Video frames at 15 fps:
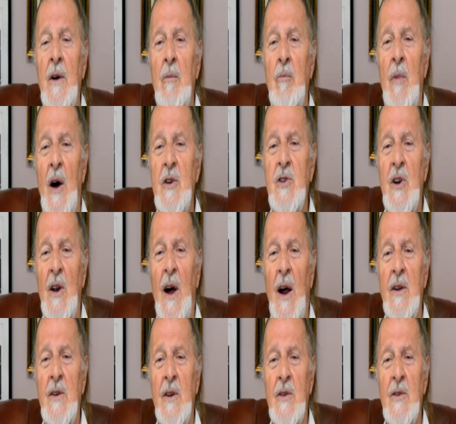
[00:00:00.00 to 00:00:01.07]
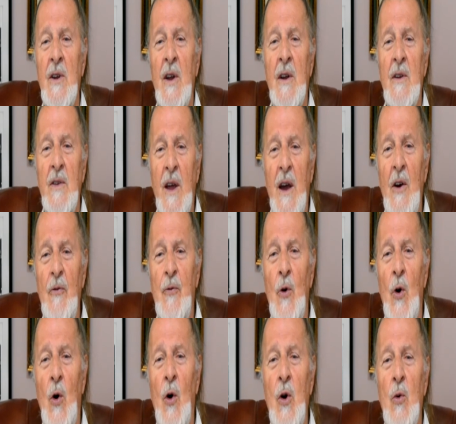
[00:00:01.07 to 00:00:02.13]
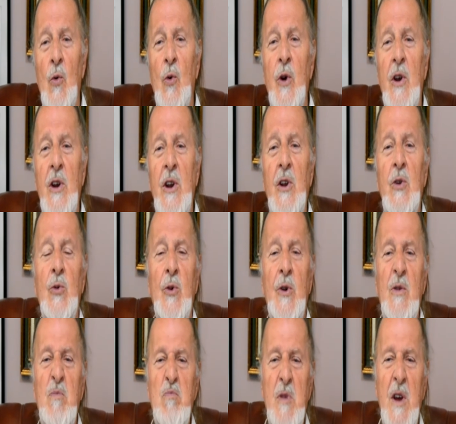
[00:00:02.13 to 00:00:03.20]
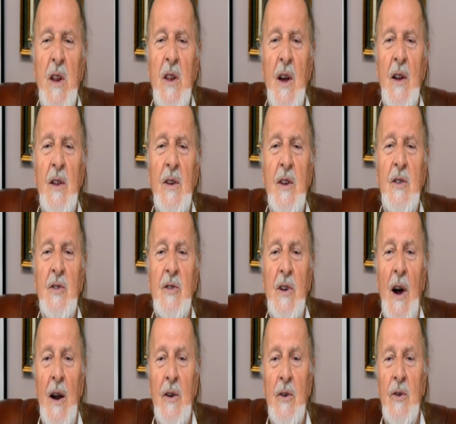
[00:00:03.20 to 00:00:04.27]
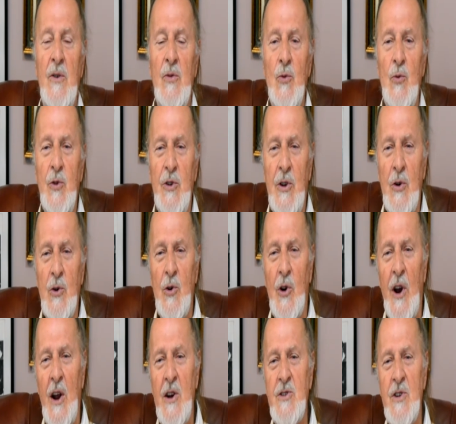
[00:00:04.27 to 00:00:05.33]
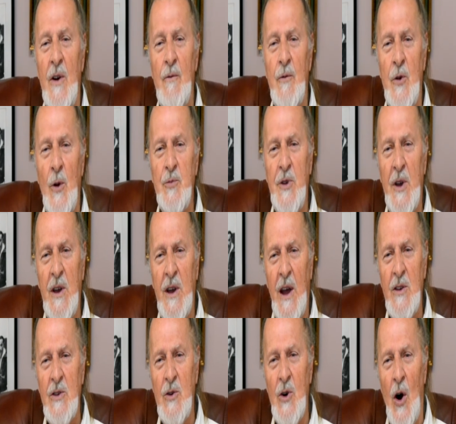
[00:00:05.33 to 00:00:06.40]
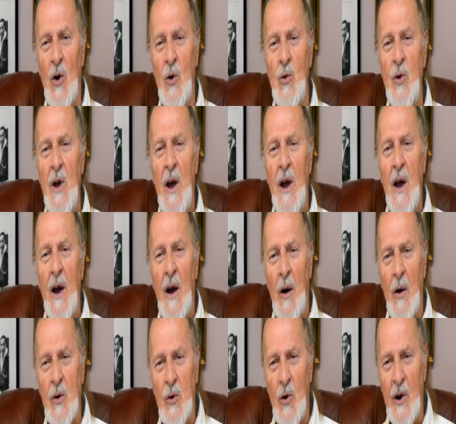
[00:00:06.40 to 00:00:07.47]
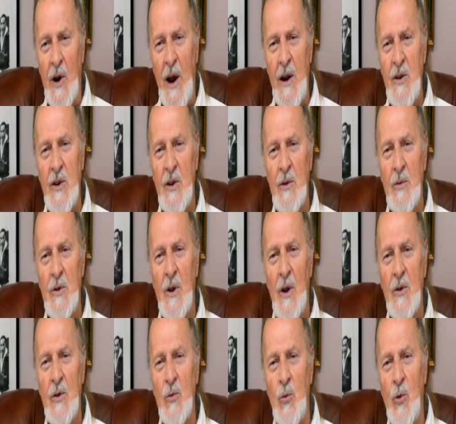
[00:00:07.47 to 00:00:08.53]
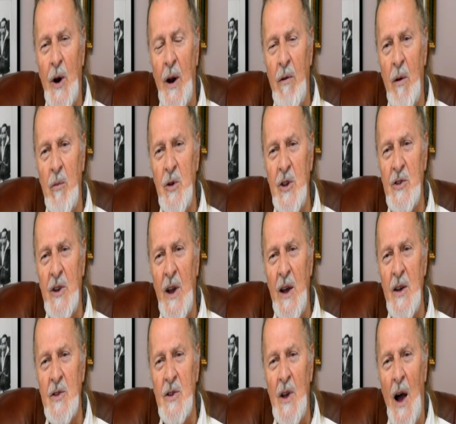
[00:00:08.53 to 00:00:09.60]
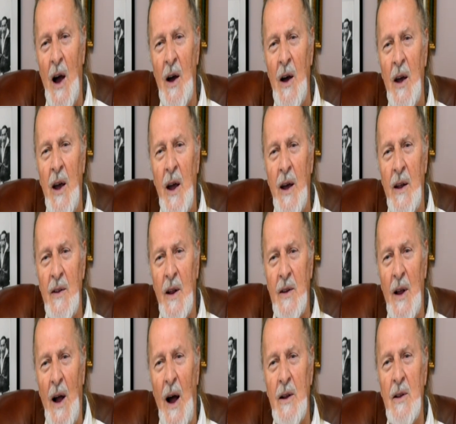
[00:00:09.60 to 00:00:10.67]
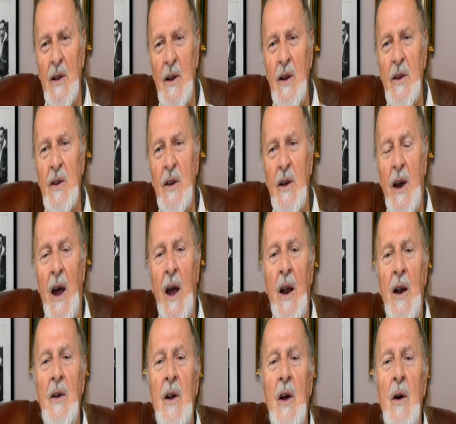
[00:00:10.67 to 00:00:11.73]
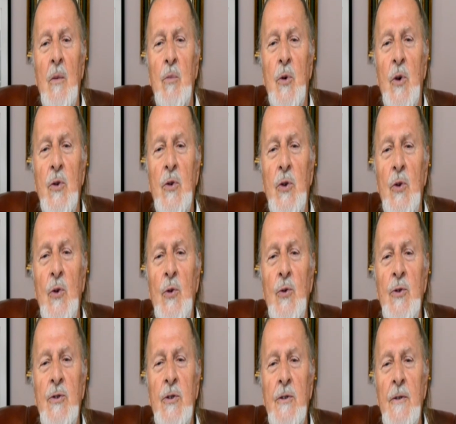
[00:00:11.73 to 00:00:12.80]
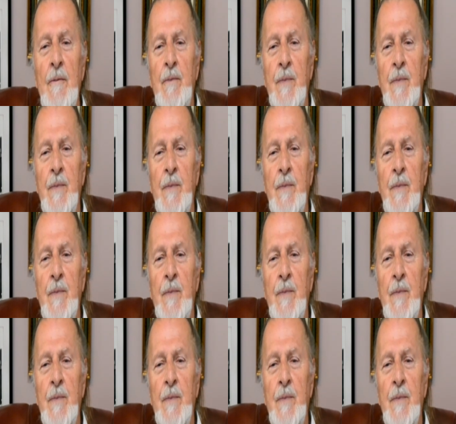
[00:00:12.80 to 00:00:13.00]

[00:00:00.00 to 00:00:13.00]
martial artists. Therefore, we need to immediately start with a correction from the get-go. Correct whatever mistakes are that athlete can produce,